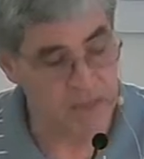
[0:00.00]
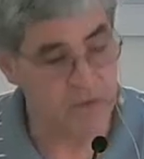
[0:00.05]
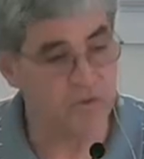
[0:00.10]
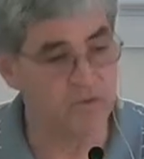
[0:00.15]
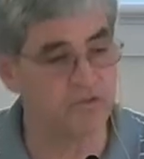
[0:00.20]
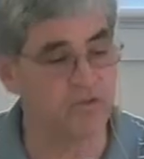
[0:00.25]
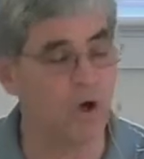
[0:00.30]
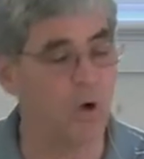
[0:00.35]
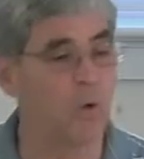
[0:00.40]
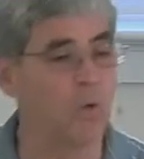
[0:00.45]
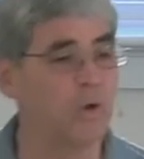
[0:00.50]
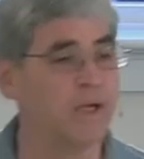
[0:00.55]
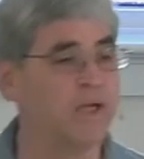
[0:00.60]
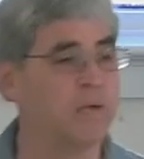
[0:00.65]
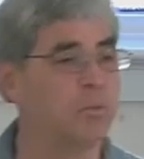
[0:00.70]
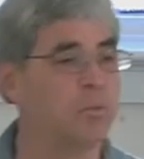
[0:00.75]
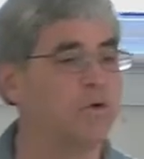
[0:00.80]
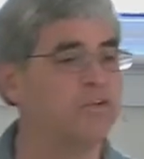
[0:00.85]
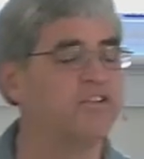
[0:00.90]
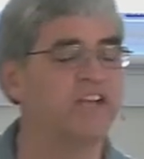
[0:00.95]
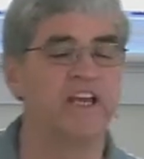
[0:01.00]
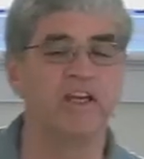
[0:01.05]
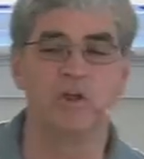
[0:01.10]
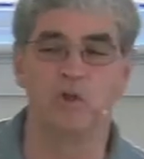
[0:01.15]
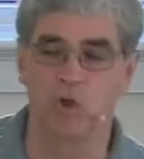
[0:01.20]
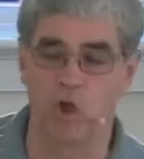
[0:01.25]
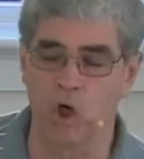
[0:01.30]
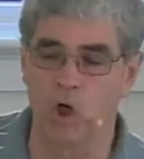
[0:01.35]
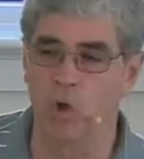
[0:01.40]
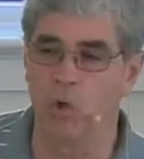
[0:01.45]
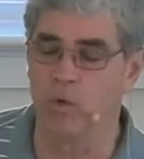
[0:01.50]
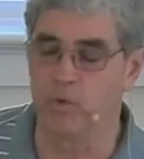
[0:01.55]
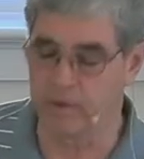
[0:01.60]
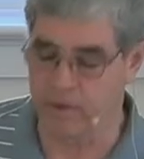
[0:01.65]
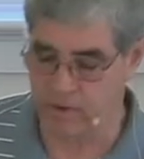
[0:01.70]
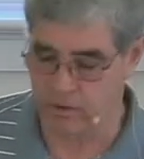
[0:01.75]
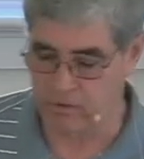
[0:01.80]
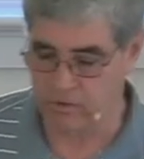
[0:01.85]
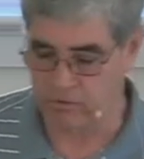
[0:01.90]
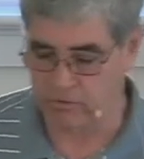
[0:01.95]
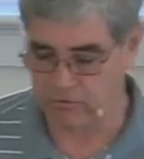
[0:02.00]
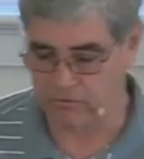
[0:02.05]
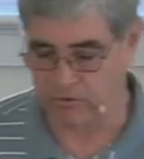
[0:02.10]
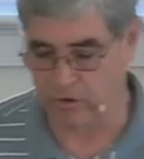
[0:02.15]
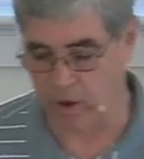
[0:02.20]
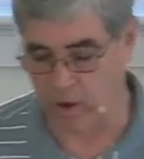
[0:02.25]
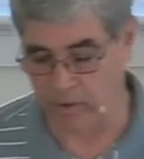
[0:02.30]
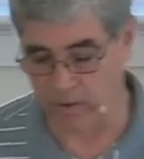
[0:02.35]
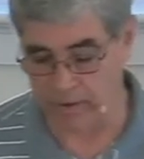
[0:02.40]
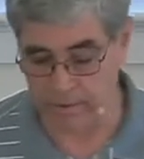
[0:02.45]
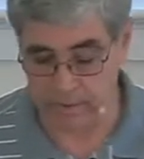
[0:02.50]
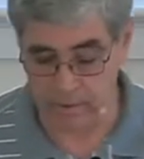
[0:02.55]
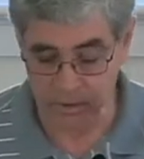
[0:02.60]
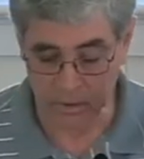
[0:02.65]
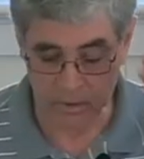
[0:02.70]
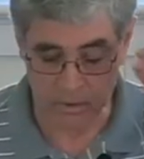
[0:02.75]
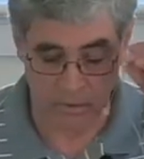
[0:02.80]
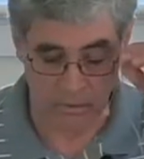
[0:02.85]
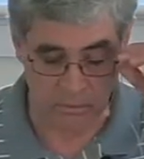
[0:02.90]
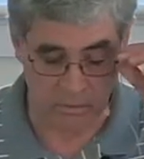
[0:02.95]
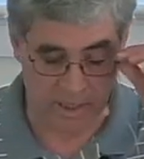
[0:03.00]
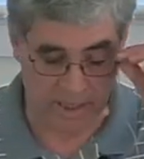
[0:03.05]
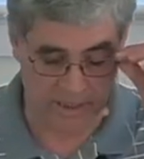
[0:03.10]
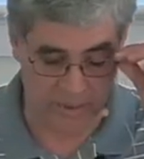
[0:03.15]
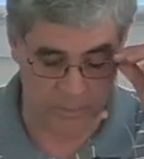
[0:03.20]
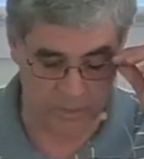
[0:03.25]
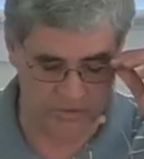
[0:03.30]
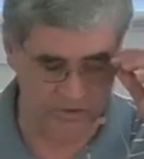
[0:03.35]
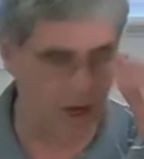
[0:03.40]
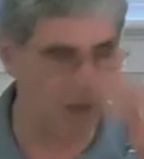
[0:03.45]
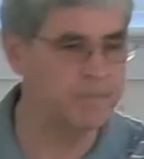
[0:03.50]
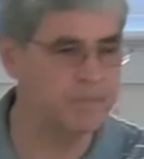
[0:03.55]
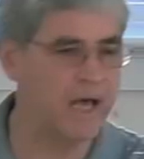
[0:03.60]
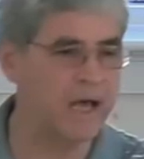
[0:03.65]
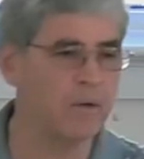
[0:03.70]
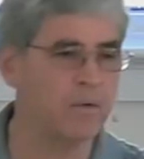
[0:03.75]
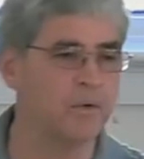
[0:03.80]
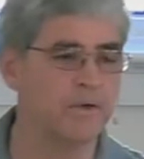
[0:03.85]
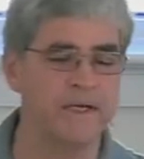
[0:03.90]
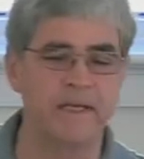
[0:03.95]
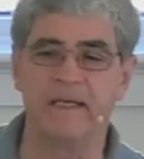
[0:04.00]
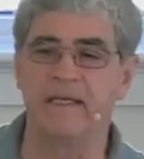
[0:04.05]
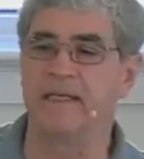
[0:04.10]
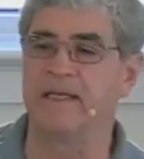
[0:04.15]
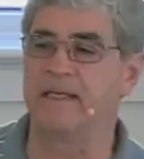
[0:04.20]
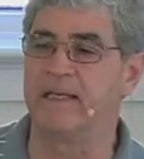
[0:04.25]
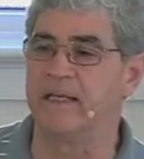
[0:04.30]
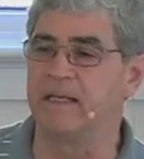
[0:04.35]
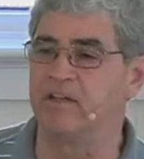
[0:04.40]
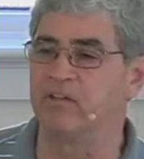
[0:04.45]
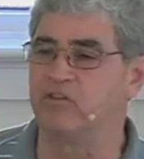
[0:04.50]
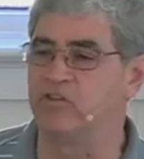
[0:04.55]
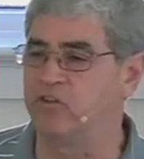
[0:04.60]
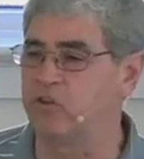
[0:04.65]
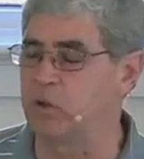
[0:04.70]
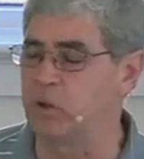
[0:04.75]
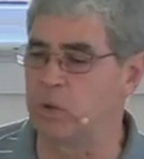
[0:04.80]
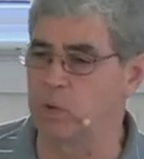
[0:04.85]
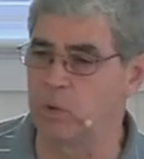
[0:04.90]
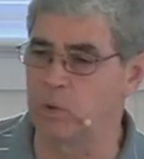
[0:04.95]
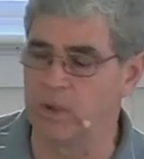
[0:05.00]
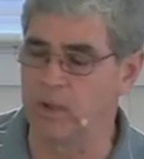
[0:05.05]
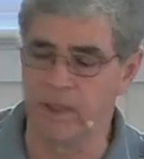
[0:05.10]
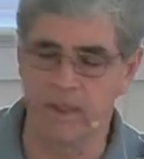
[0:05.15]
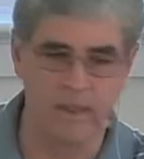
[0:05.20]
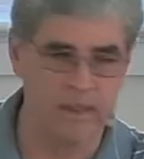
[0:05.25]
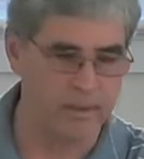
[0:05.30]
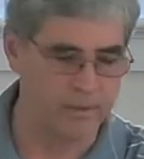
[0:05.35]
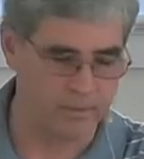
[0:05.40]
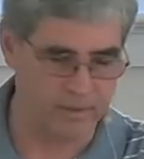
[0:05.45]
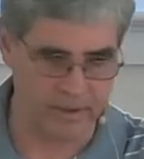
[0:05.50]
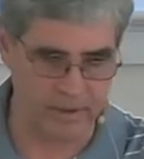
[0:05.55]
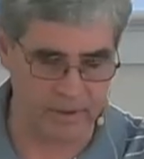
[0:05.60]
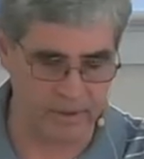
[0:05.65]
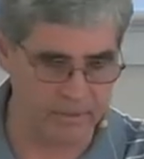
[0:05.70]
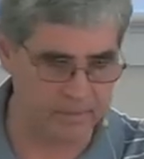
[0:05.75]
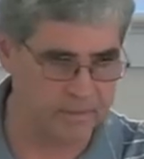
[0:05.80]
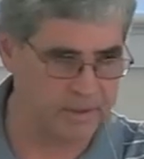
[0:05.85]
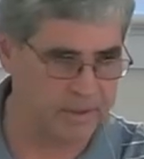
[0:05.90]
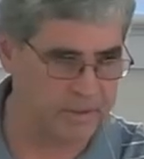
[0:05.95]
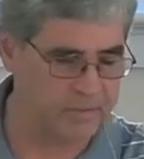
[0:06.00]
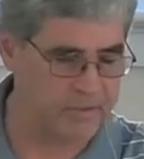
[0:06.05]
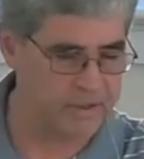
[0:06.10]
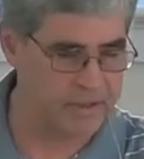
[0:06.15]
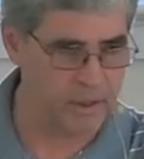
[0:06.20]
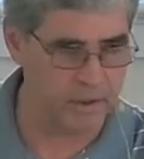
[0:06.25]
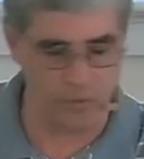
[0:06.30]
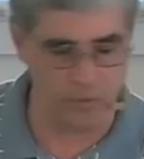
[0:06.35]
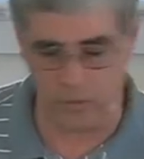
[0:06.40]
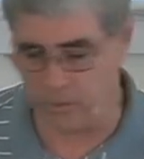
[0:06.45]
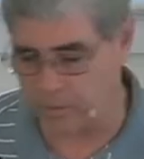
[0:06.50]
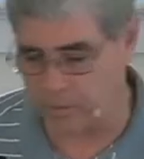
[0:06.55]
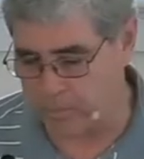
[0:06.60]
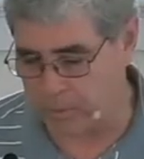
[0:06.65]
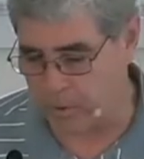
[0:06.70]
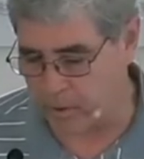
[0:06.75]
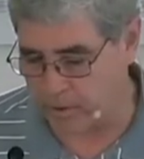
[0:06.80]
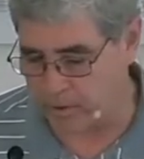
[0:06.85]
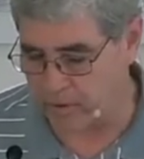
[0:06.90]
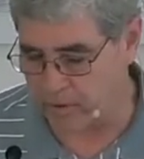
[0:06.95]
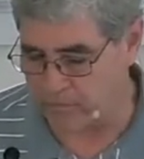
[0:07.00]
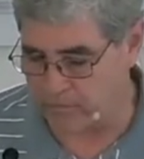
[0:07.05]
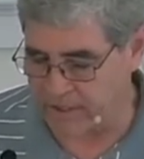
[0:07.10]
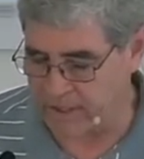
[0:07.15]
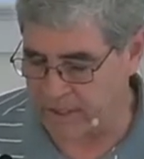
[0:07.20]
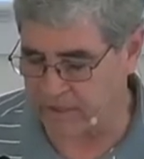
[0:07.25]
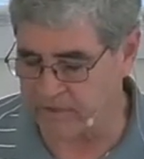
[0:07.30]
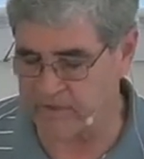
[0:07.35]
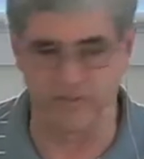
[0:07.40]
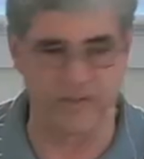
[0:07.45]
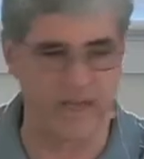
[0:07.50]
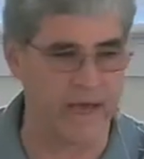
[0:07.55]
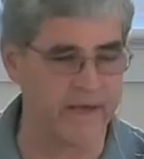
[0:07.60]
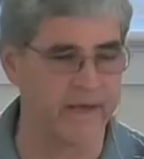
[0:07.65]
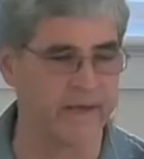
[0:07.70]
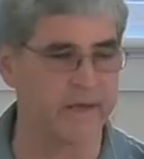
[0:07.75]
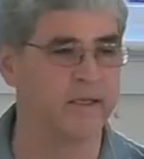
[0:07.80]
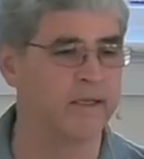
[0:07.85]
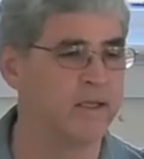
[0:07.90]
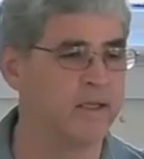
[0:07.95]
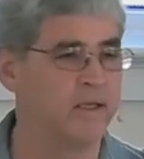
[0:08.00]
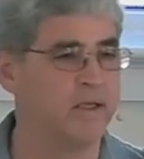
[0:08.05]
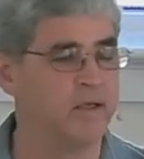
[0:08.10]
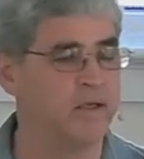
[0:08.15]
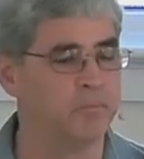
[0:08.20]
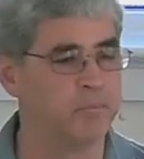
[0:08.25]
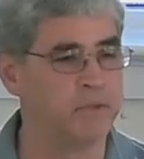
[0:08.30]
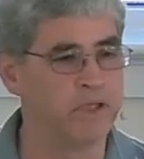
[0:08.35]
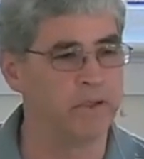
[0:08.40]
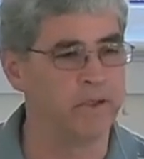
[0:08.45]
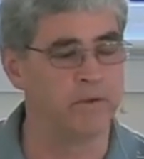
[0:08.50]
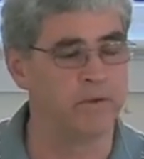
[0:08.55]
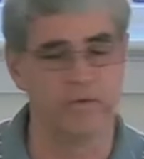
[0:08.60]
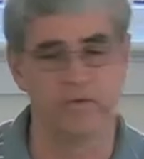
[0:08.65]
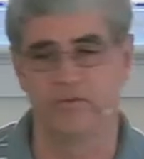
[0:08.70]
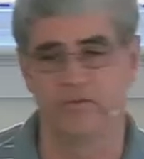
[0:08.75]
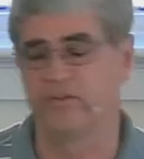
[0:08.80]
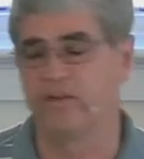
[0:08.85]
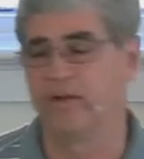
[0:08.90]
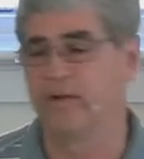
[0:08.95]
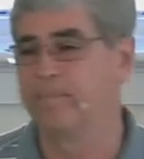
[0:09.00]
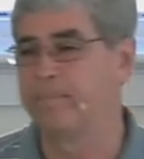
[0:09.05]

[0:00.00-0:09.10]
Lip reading: So it was a known foreign language. I'm not going to get into the other part of the ecstatic because,